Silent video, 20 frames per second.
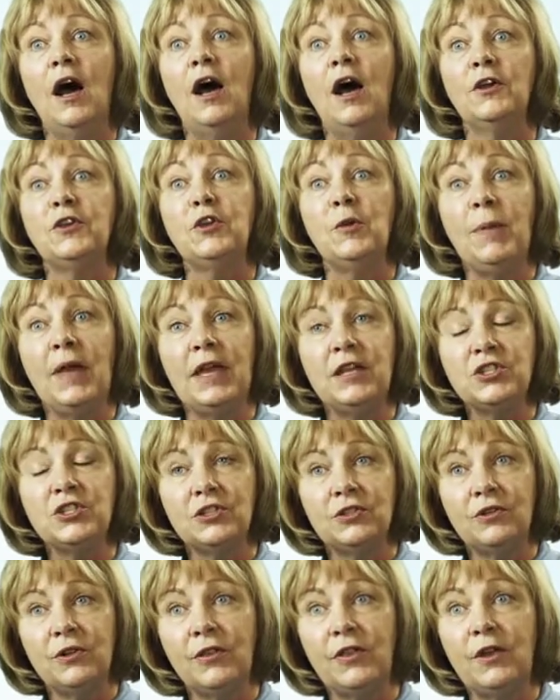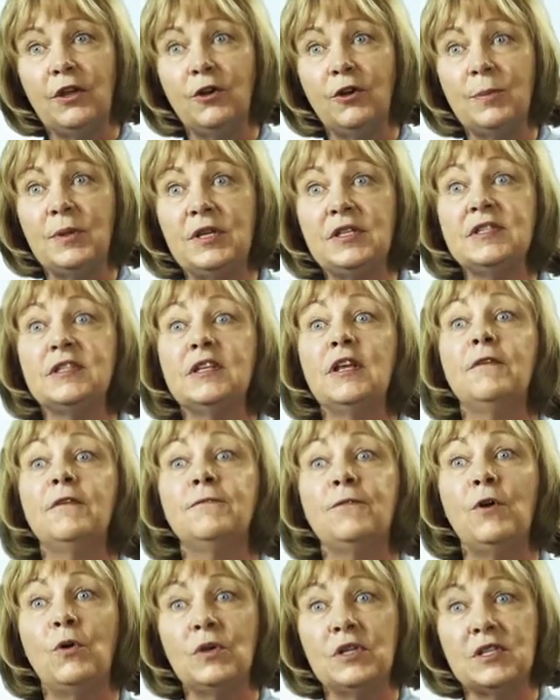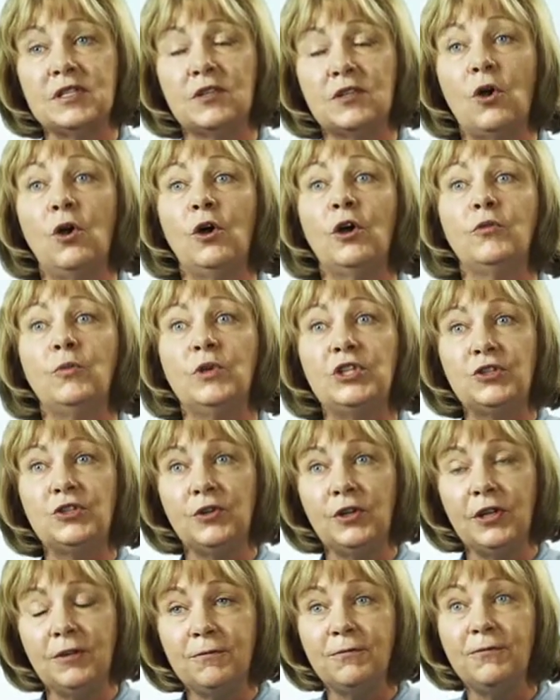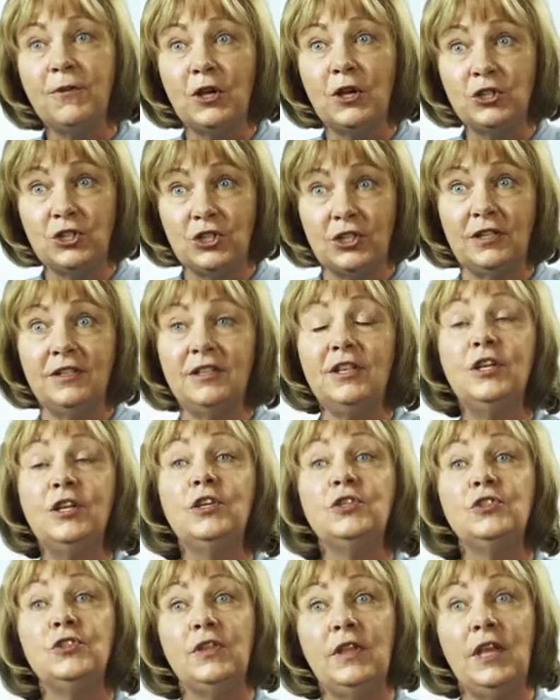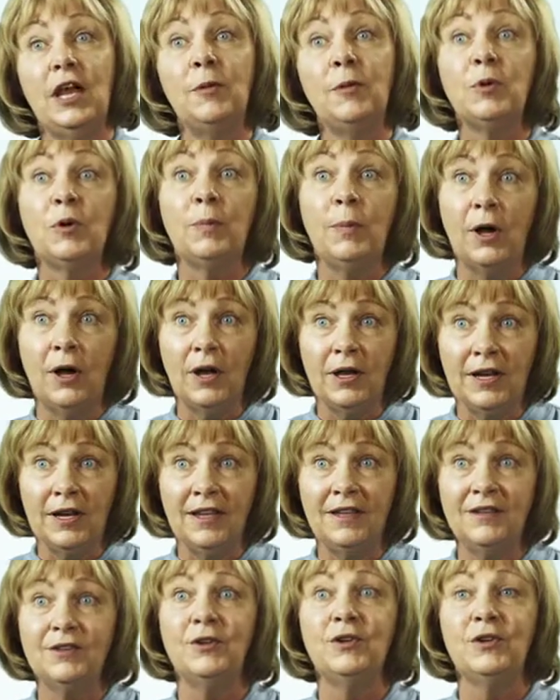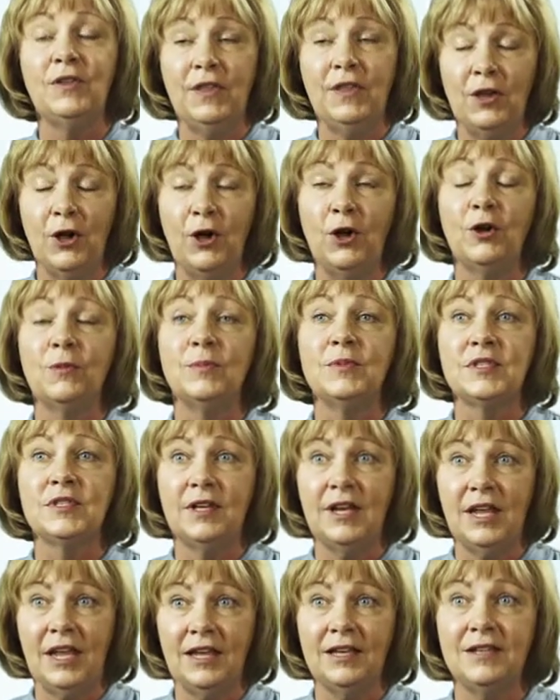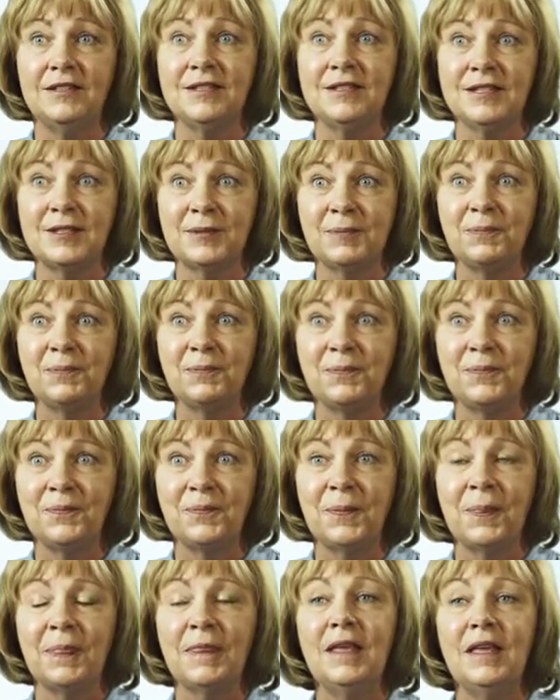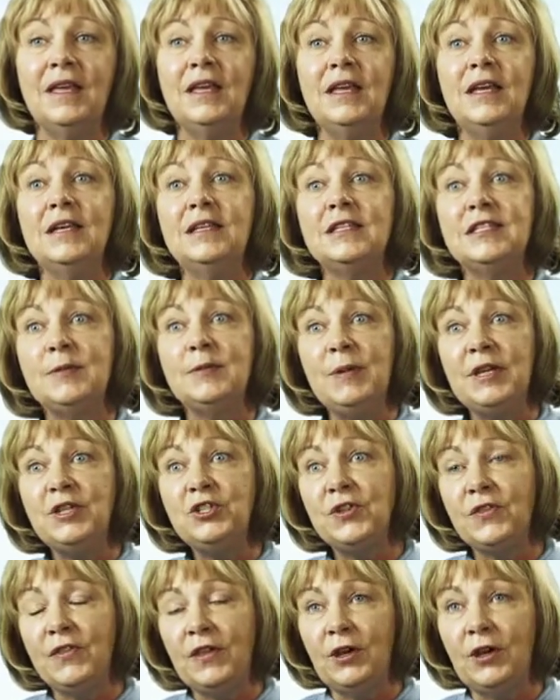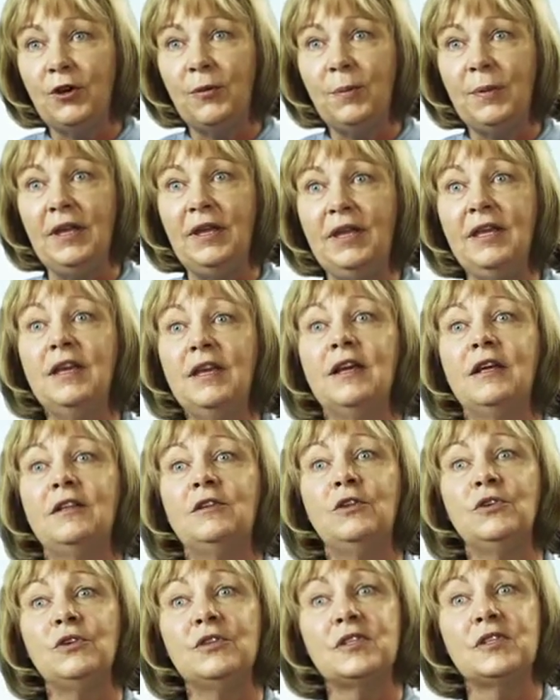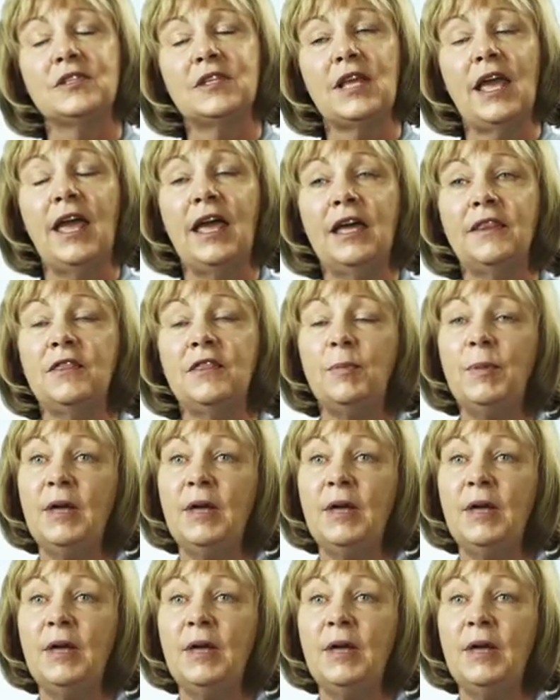occupational therapists focus on returning function to the upper body or to the arms and hands. Speech therapy looks at the